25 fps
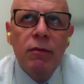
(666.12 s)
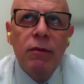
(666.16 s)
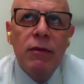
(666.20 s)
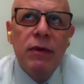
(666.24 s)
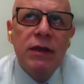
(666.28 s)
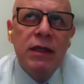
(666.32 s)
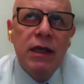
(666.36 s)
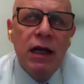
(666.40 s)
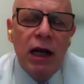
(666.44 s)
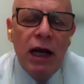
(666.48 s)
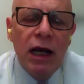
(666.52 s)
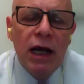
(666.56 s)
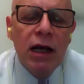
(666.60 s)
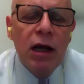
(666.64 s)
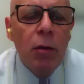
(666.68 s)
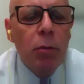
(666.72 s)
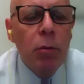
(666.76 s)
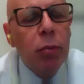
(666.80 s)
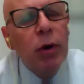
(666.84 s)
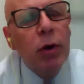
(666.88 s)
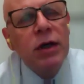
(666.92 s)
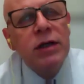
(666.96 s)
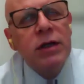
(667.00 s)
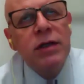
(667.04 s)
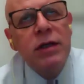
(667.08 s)
the legal
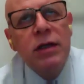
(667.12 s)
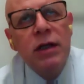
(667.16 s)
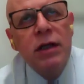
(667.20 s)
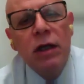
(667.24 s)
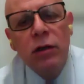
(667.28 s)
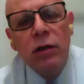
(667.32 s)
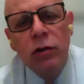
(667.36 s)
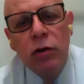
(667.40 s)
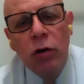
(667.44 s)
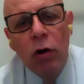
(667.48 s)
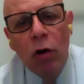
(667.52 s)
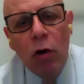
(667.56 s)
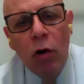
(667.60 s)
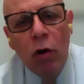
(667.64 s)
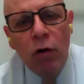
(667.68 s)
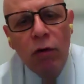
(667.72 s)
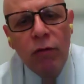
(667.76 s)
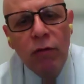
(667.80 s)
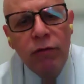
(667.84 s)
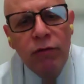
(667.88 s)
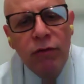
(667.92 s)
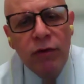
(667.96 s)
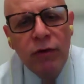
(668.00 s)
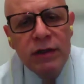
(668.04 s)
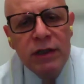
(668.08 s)
precedent
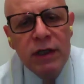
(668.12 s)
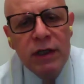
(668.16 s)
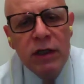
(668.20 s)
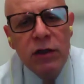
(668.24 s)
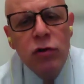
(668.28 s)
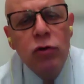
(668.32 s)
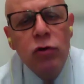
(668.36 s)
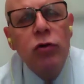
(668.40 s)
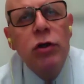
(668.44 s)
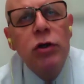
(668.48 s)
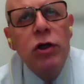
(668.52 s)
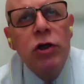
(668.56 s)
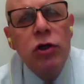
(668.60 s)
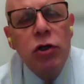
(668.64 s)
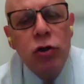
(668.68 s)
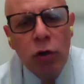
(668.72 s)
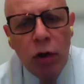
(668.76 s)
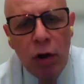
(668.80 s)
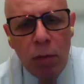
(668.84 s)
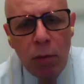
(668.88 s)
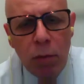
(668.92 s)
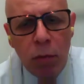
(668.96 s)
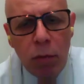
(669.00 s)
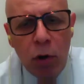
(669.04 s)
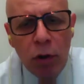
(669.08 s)
of this
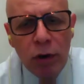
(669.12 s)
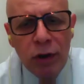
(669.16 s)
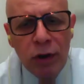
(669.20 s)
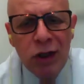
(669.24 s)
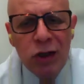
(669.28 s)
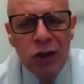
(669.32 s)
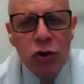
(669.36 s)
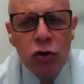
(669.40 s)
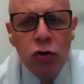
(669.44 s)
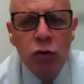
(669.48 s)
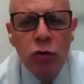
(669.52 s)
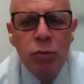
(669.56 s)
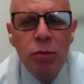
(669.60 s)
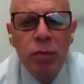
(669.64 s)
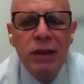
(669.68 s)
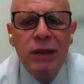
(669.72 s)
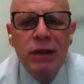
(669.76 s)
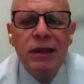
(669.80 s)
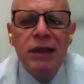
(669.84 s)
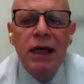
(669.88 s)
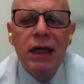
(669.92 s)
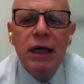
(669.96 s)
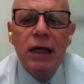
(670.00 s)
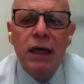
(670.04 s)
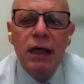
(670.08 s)
judicial body should be
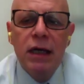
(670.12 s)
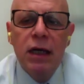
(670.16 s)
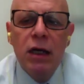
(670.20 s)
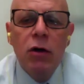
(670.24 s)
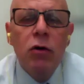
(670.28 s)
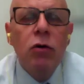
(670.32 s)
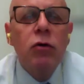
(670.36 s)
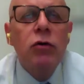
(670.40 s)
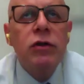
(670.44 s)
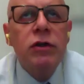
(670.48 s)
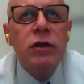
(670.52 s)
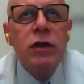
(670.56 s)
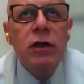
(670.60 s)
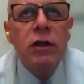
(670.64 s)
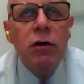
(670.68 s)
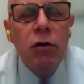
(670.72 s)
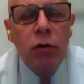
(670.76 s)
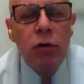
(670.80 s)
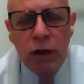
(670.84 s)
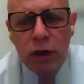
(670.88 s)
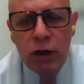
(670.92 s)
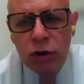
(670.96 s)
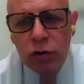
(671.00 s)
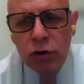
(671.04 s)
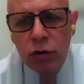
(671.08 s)
taken in
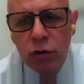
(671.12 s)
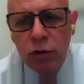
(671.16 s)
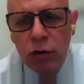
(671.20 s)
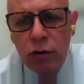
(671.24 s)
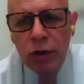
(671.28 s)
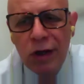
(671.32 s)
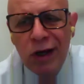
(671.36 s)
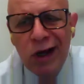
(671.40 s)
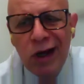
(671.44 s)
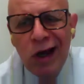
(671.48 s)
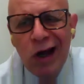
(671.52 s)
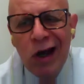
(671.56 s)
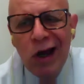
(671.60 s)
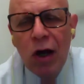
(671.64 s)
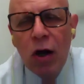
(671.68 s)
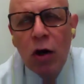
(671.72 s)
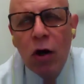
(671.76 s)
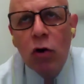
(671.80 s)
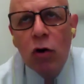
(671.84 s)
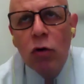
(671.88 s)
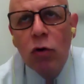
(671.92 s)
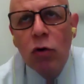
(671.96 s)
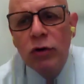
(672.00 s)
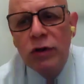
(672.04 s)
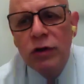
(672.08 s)
consideration
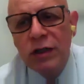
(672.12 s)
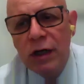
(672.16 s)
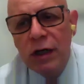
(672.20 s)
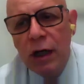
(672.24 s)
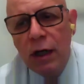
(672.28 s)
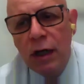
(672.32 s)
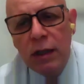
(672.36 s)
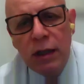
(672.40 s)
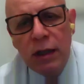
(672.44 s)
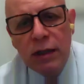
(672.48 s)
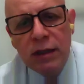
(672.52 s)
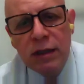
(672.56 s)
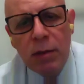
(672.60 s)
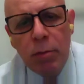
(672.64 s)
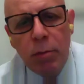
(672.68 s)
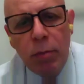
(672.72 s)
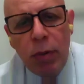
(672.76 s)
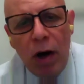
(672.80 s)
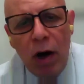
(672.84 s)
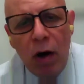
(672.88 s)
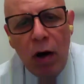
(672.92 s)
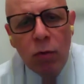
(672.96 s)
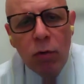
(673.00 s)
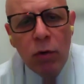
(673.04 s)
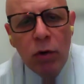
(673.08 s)
concerning the
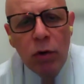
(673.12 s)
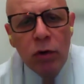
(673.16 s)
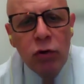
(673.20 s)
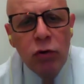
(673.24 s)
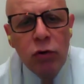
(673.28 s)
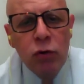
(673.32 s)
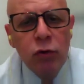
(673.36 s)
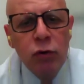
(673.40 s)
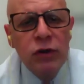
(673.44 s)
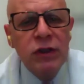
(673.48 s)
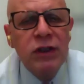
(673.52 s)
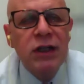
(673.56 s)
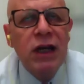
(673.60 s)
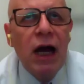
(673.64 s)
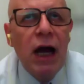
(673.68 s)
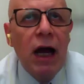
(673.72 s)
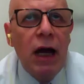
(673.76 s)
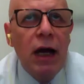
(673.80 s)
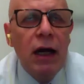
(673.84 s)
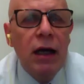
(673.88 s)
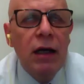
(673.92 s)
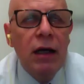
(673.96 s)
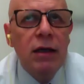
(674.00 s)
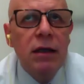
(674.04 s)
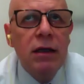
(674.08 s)
power to
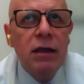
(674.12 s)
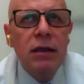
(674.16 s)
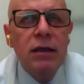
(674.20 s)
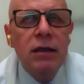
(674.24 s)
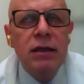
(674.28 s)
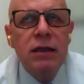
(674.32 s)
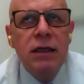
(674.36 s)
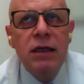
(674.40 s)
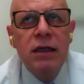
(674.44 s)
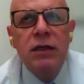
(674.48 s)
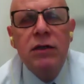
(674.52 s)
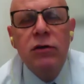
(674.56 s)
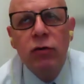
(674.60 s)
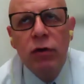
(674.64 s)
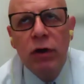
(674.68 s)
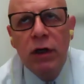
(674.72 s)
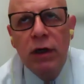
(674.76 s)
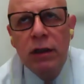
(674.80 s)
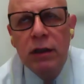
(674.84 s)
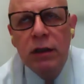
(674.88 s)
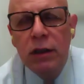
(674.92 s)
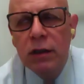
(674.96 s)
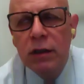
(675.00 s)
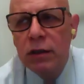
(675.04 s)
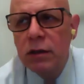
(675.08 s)
sign these
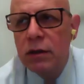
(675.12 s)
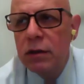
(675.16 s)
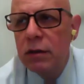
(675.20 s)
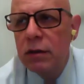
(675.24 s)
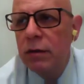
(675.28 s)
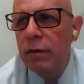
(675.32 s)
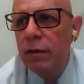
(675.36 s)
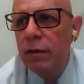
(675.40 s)
treaties.